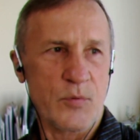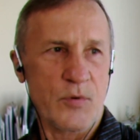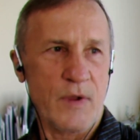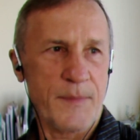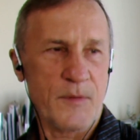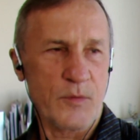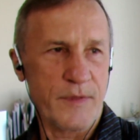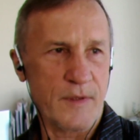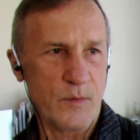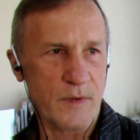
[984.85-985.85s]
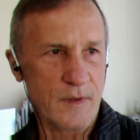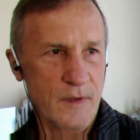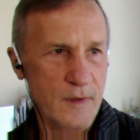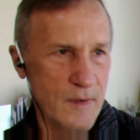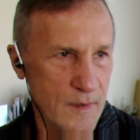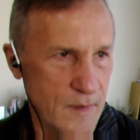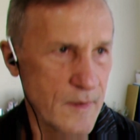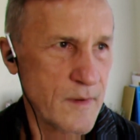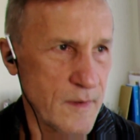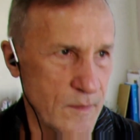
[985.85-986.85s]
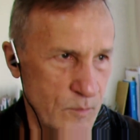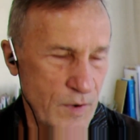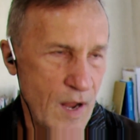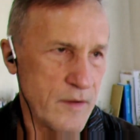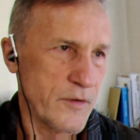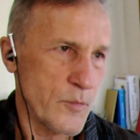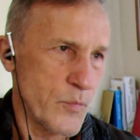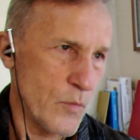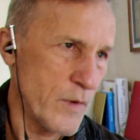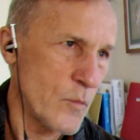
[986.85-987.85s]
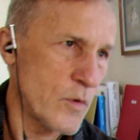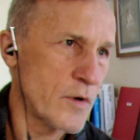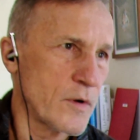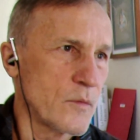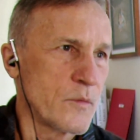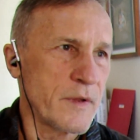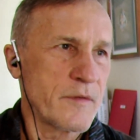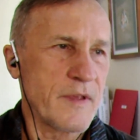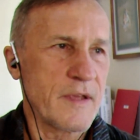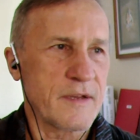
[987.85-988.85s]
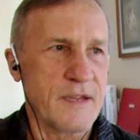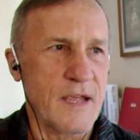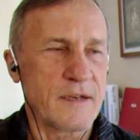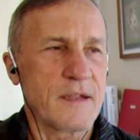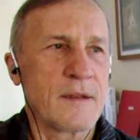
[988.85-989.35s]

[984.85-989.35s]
or perhaps we think we're not clear, but we say it again.